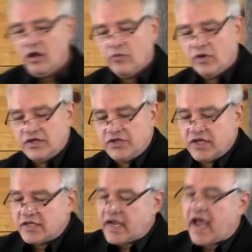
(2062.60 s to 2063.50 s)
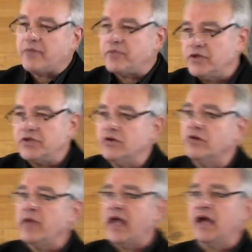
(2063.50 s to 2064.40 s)
what has just happened to a
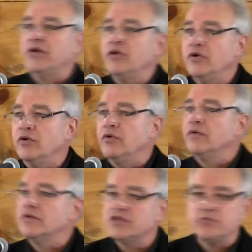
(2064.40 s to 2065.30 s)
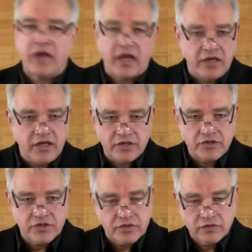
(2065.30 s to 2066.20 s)
man who spent
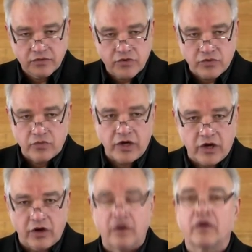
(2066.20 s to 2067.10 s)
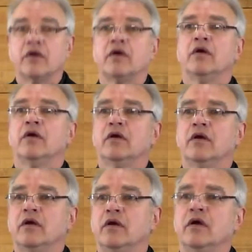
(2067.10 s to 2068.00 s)
his career
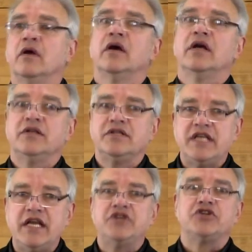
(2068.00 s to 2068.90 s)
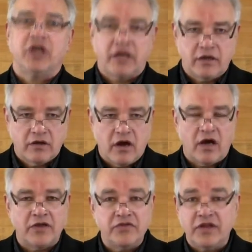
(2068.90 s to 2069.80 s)
teaching
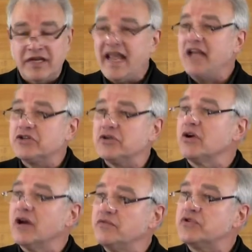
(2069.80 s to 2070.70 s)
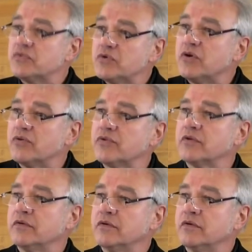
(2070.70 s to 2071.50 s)
on the nature of truth.